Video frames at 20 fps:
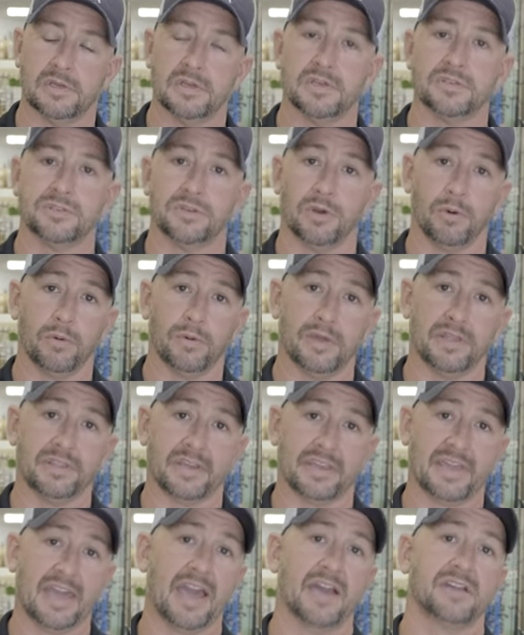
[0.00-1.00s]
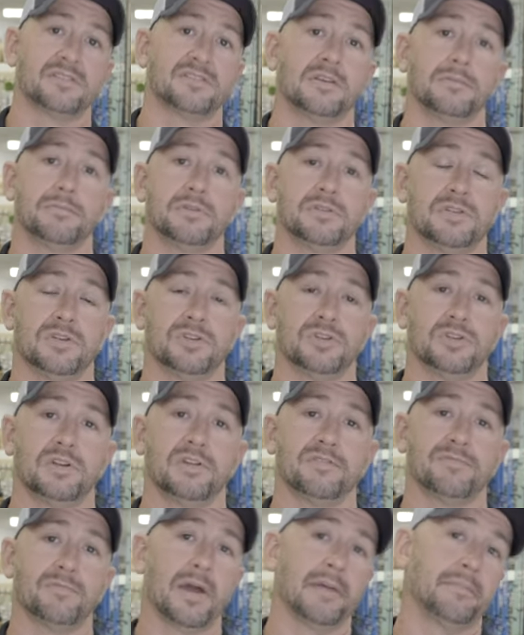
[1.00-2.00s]
So in the casting position,
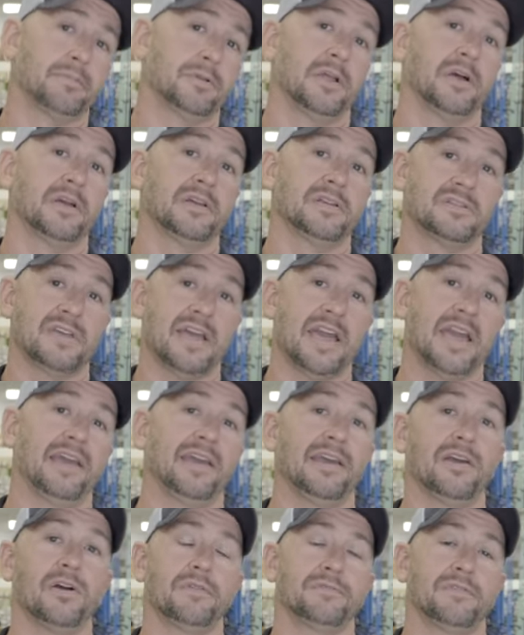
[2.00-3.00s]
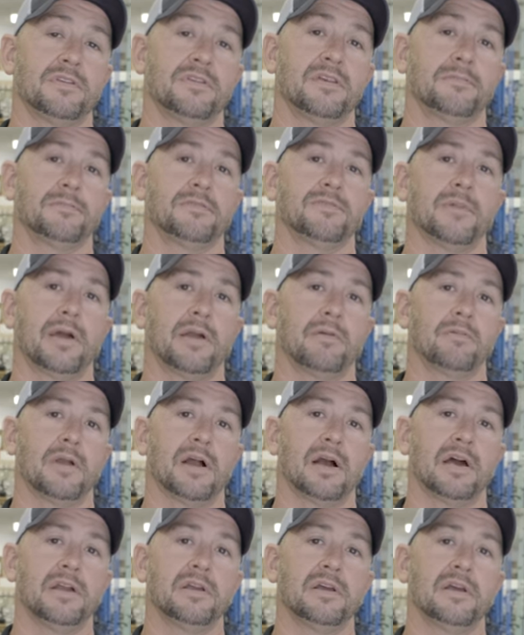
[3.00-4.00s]
if my plug is hanging off the tip of my
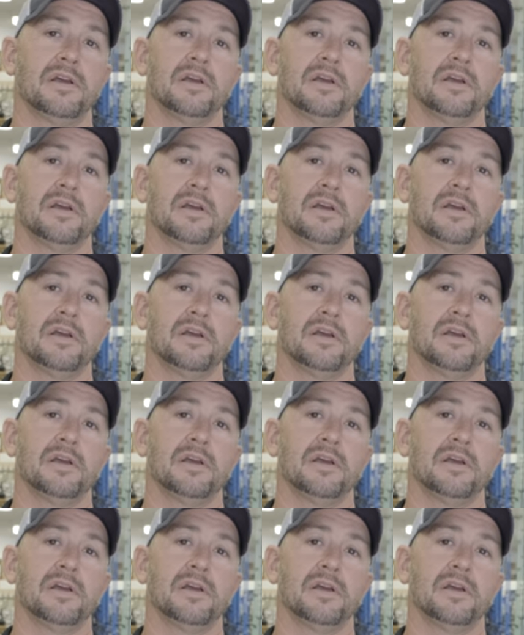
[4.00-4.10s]
rod,